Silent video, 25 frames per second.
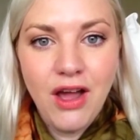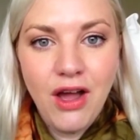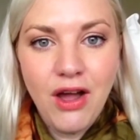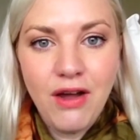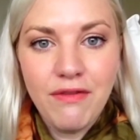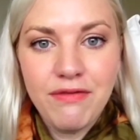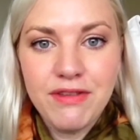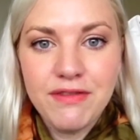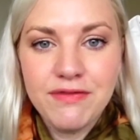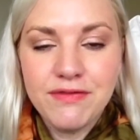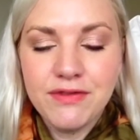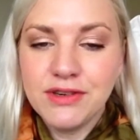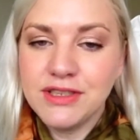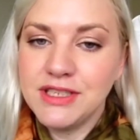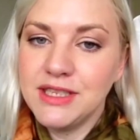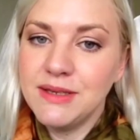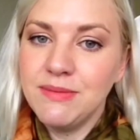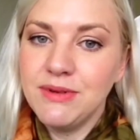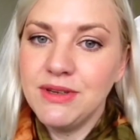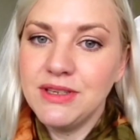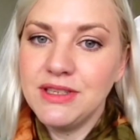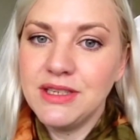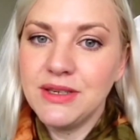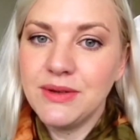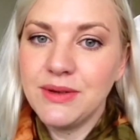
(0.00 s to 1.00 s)
of the 40
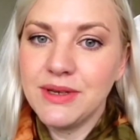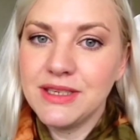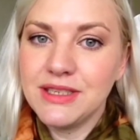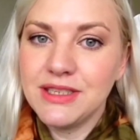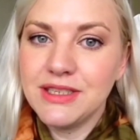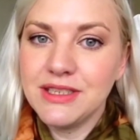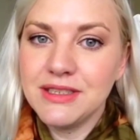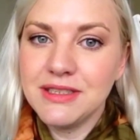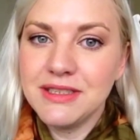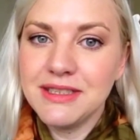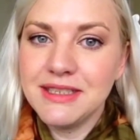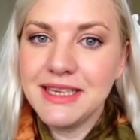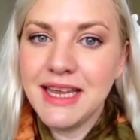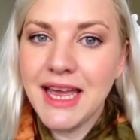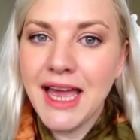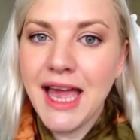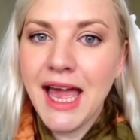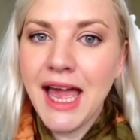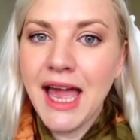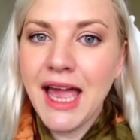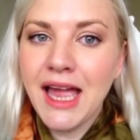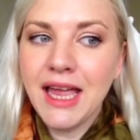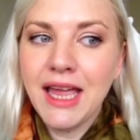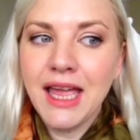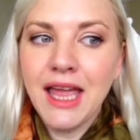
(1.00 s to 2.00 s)
Beauty Questions
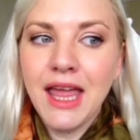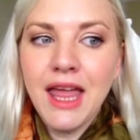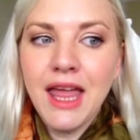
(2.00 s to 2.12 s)
tag.